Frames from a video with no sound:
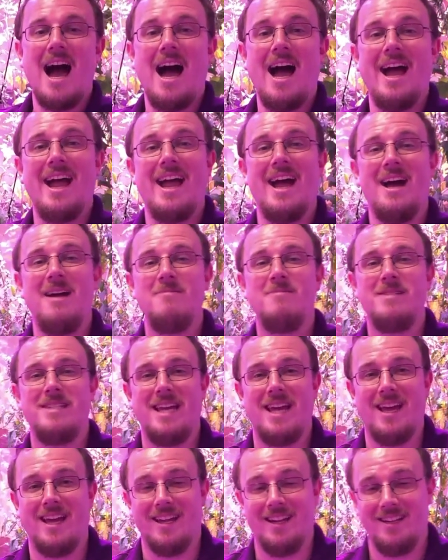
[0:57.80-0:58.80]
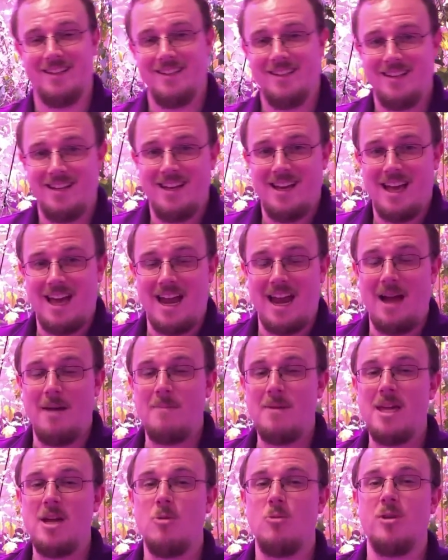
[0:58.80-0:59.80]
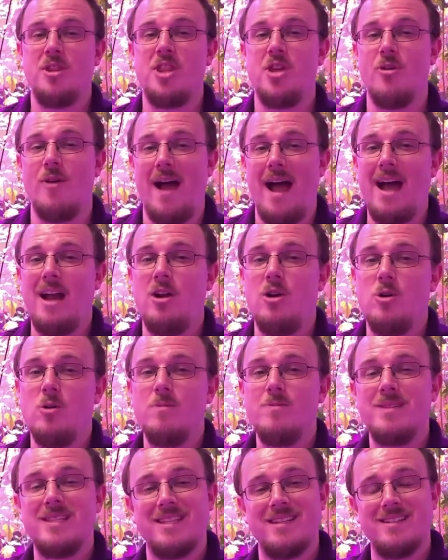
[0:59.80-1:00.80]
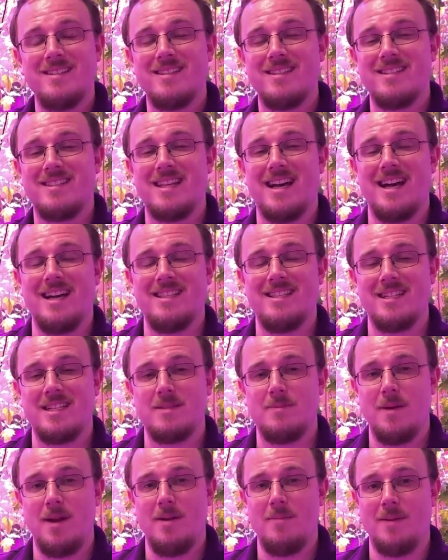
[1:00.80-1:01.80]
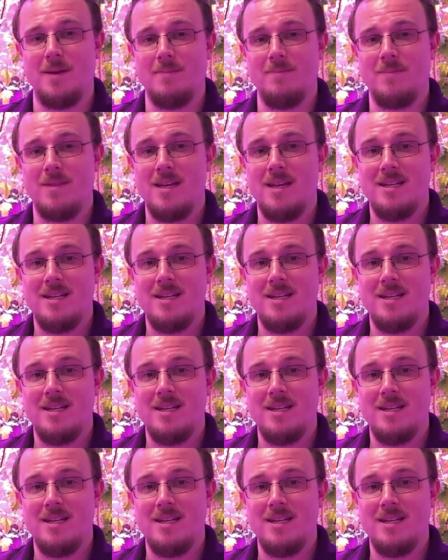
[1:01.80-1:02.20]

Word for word: Hi, I'm Dan, and I'm here with your at-home citizen science experiment.